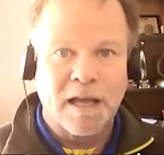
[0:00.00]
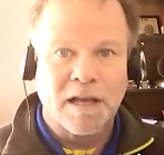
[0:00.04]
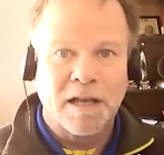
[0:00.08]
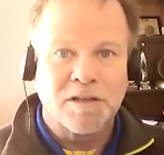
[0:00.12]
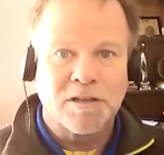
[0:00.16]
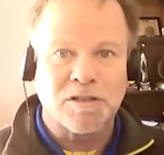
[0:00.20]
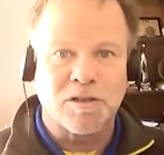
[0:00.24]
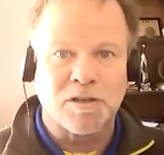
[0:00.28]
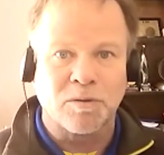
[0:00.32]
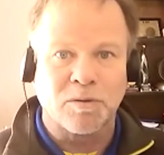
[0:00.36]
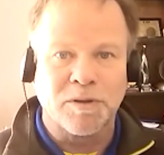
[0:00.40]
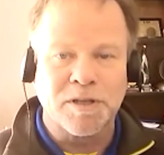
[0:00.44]

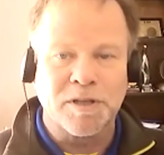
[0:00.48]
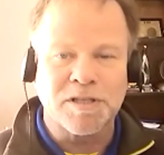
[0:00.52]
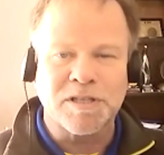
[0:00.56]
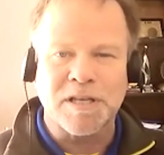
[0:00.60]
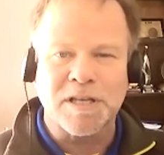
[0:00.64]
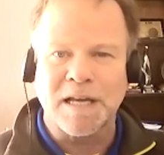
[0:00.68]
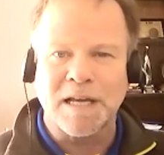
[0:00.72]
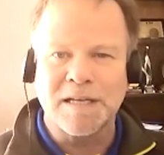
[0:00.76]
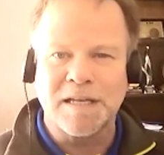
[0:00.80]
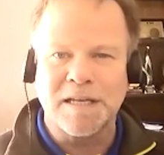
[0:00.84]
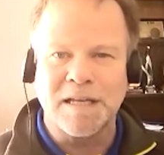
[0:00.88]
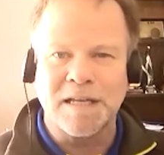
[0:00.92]
So, this
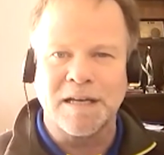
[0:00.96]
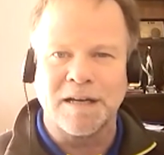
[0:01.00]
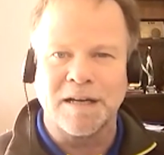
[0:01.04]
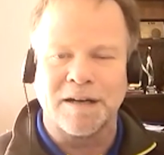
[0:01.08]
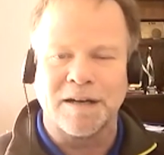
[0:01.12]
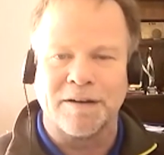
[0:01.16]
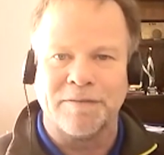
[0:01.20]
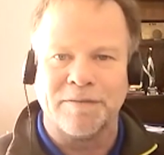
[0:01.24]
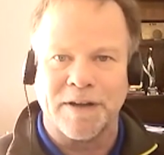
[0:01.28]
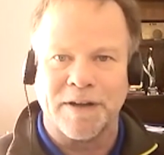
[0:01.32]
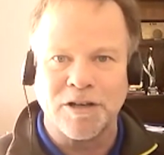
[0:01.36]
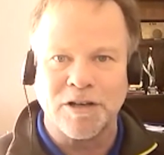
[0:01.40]
idea
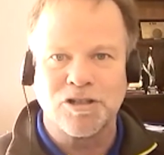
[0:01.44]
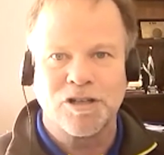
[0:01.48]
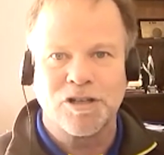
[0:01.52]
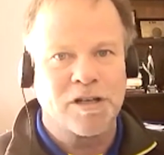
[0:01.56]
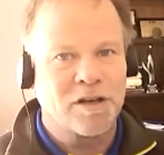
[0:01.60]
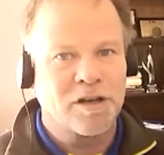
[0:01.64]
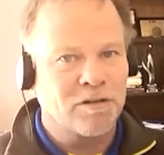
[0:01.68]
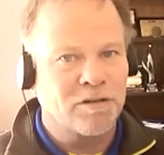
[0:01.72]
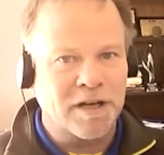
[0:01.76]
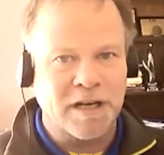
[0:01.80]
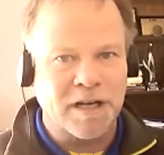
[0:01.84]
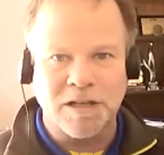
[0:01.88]
of
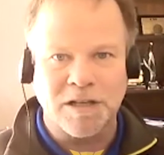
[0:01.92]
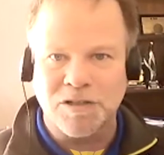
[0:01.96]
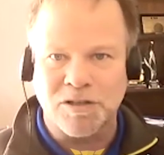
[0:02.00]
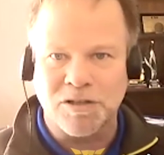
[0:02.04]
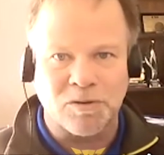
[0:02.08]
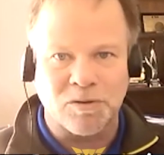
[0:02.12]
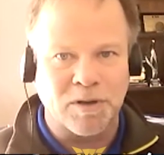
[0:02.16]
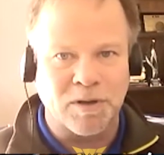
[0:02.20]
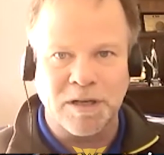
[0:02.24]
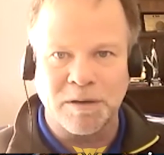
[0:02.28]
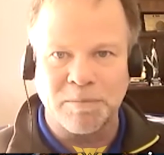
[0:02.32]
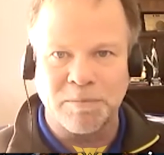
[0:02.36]
engineering is
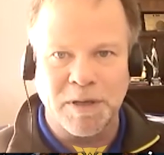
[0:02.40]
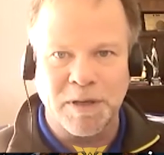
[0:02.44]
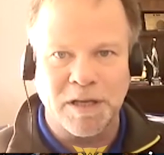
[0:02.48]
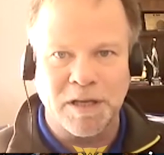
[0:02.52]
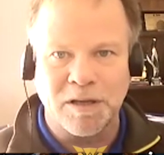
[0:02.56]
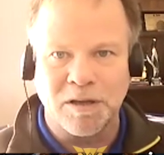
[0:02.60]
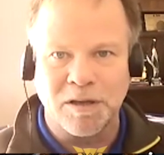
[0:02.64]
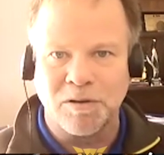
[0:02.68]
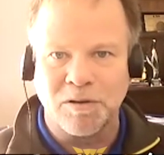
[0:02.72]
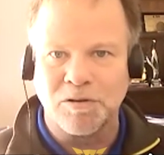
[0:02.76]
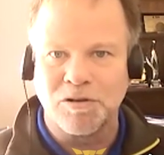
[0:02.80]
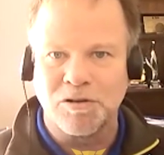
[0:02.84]
going to be
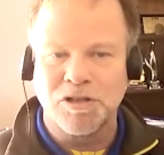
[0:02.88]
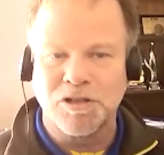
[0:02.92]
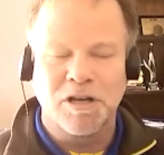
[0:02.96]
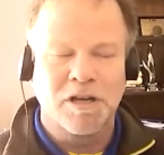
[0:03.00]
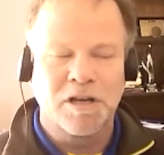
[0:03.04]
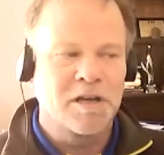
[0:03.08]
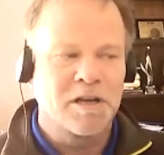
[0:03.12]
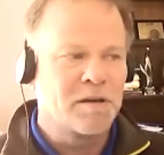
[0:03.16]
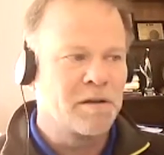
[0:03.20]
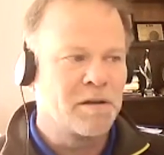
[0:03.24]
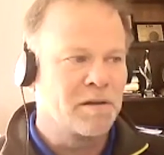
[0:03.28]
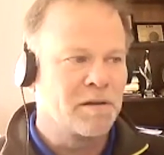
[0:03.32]
huge.
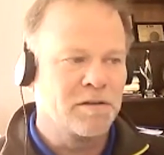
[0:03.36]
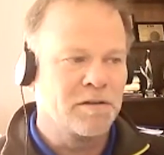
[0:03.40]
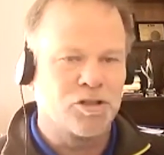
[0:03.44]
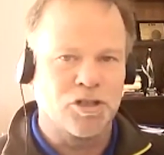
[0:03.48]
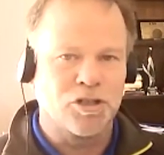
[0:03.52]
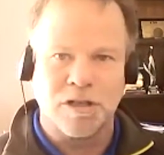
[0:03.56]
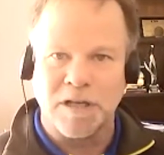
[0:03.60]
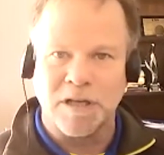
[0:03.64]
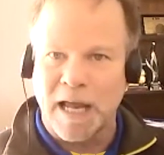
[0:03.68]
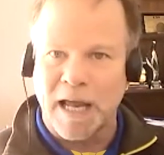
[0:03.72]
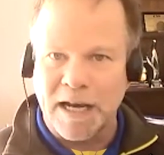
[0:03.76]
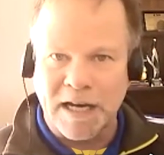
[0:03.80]

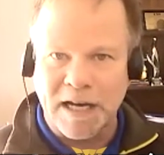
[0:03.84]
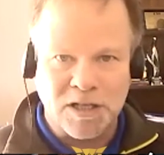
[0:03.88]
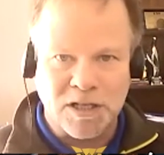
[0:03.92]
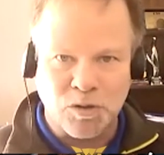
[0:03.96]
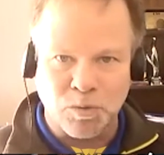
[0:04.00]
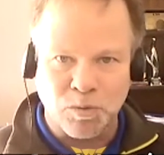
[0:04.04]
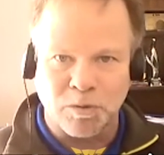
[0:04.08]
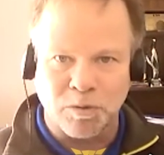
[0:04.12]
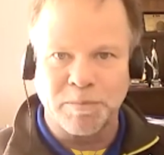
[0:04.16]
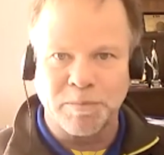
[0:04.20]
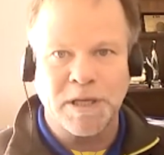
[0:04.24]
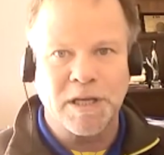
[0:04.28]

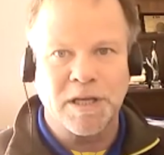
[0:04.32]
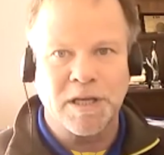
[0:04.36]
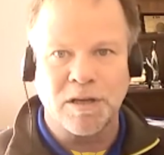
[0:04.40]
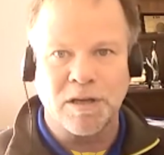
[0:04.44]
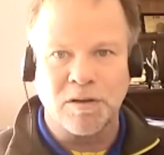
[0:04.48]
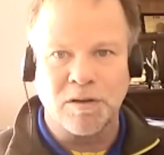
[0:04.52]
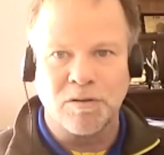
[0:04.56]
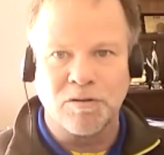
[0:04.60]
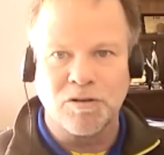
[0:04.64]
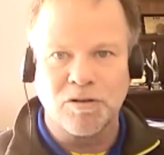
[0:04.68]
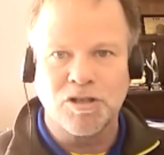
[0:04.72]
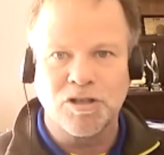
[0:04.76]
Genetics will be
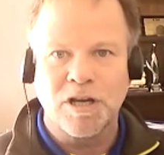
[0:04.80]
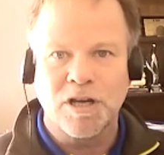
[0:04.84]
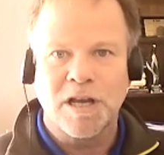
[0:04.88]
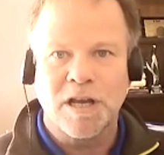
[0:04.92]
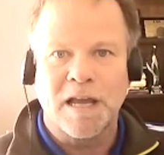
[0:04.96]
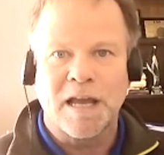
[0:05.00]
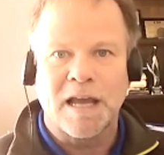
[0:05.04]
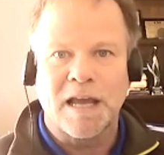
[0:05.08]
huge.